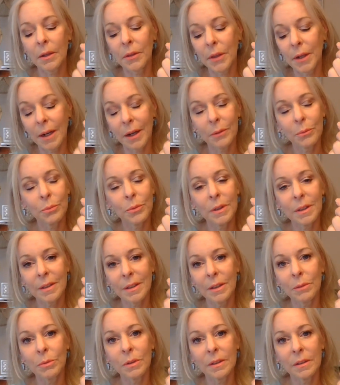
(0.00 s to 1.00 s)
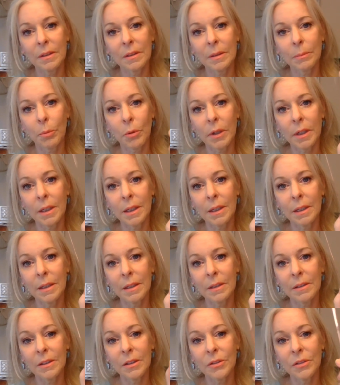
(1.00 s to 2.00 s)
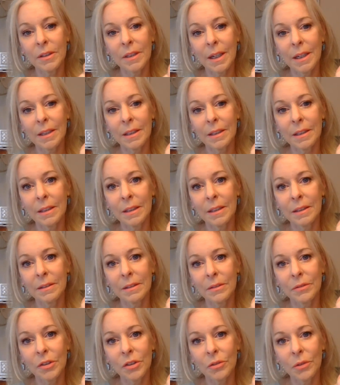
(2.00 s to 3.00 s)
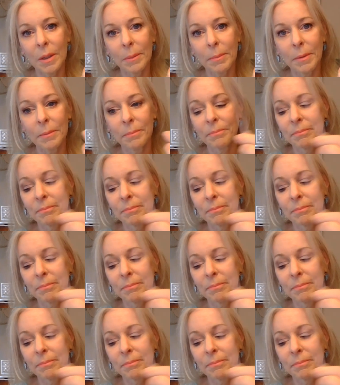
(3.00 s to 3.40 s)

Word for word: that I really was disappointed in is there's not an adhesive strip.